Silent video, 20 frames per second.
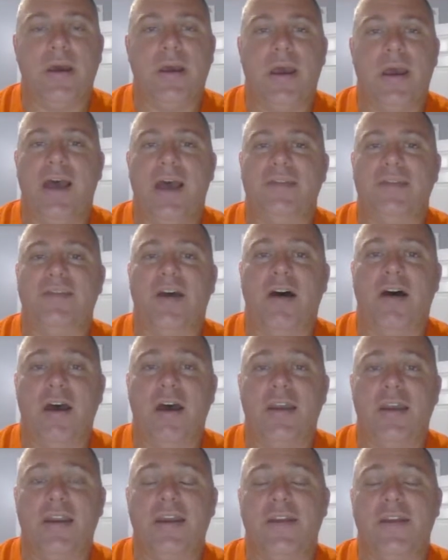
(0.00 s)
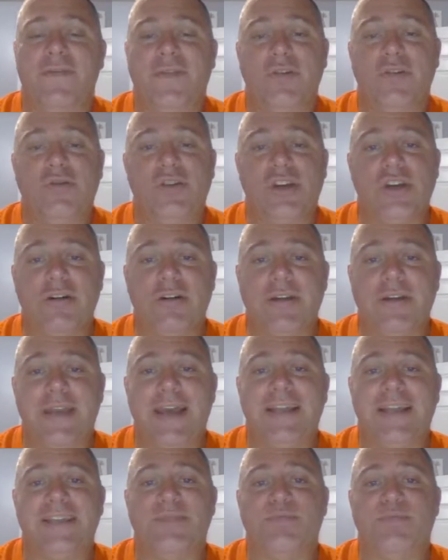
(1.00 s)
a ton in the future, and that
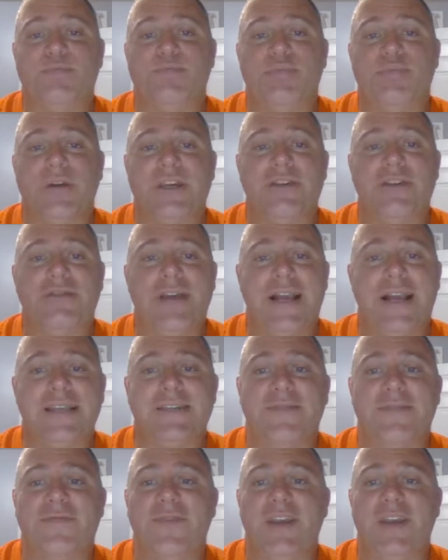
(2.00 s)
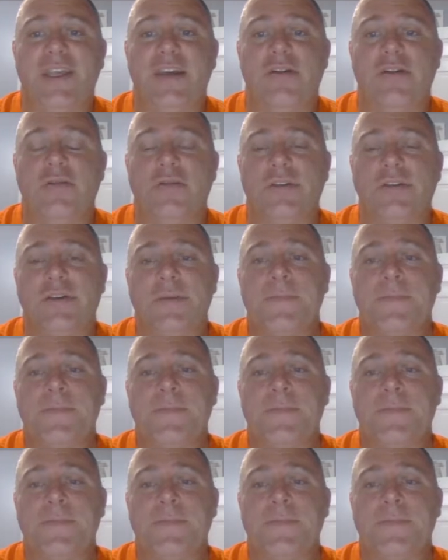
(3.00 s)
is bringing you guys some videos.